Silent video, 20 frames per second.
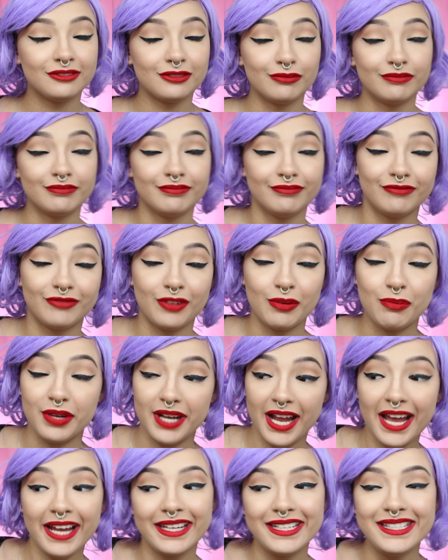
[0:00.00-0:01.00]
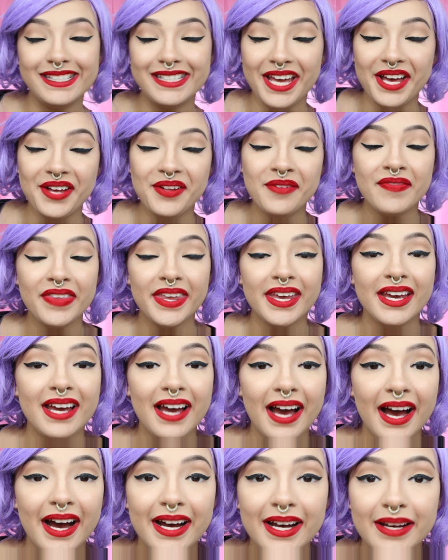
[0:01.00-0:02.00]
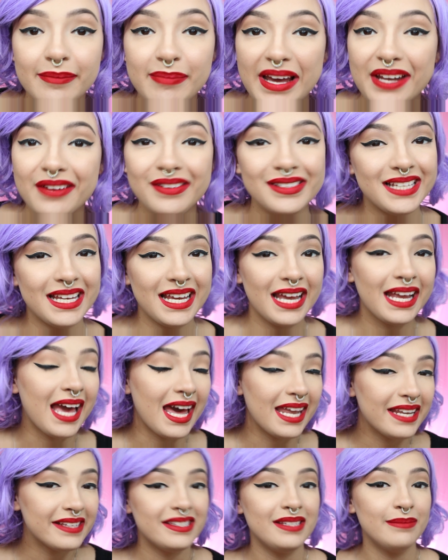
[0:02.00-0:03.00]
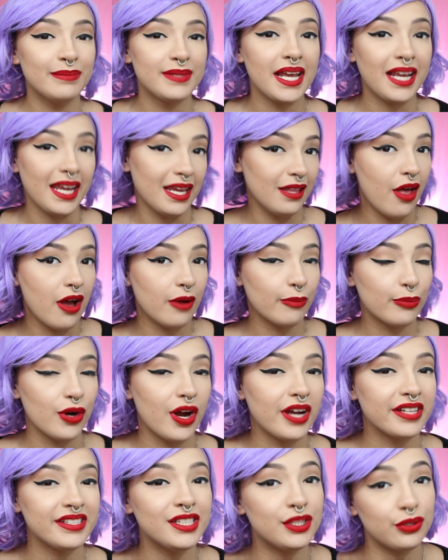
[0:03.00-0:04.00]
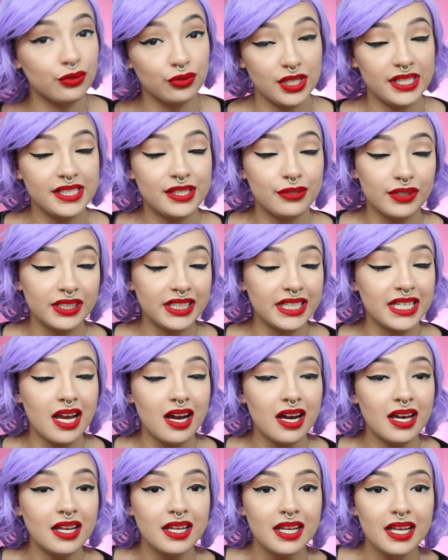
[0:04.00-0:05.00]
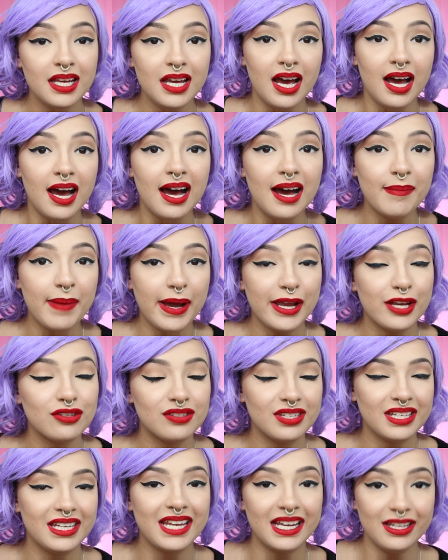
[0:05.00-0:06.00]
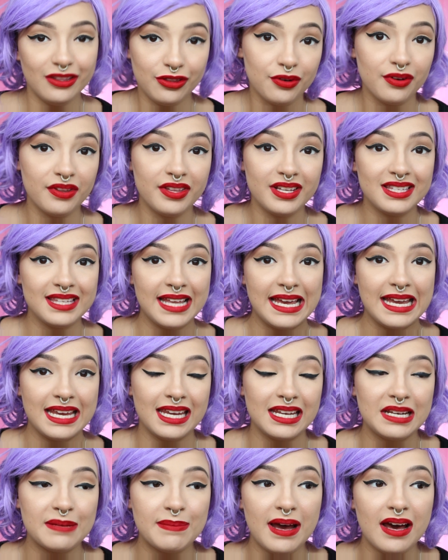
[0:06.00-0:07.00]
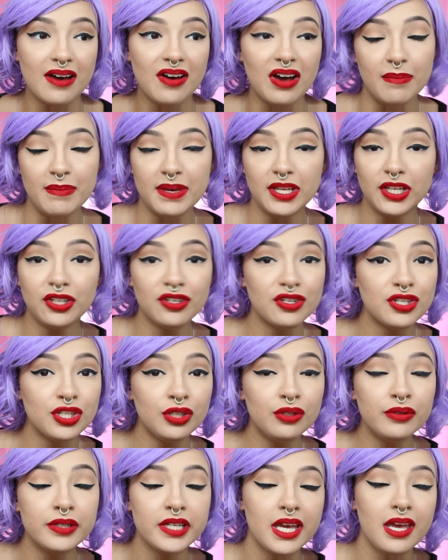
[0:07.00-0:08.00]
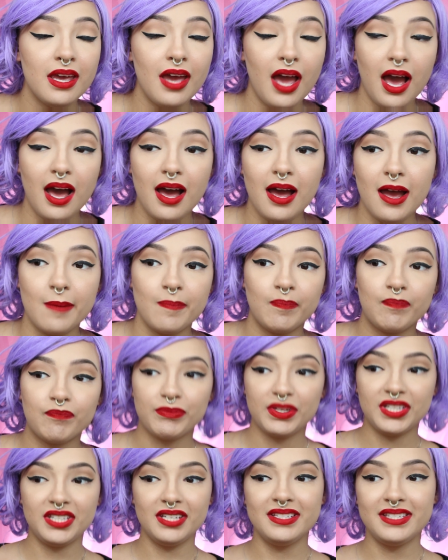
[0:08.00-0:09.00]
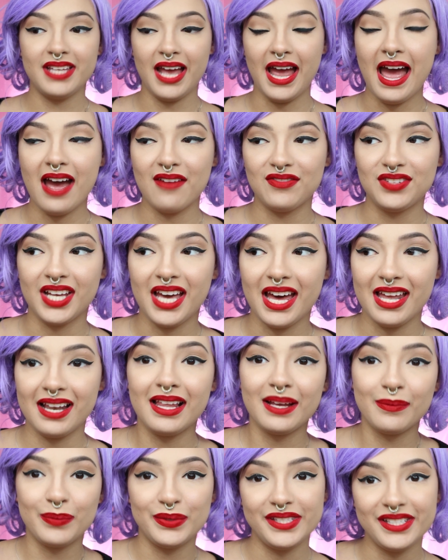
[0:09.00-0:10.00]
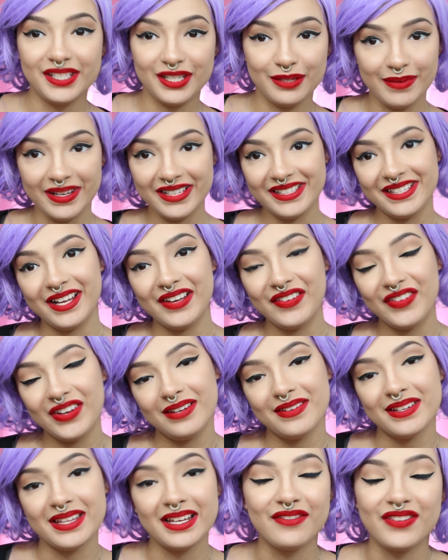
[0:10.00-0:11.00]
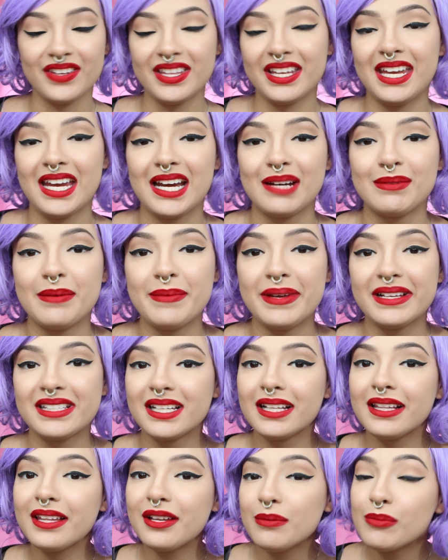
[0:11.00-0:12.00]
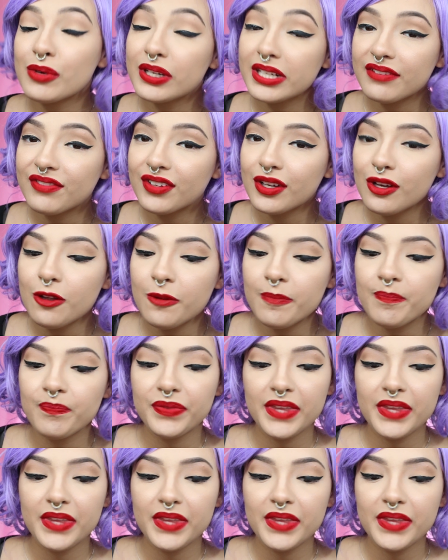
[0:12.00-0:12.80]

from what I can tell. I know it kind of seems like a long process. It's really not. I usually get through this like in about a minute or two. But since I have to kind of like position myself and everything for the camera, it makes it a little more difficult.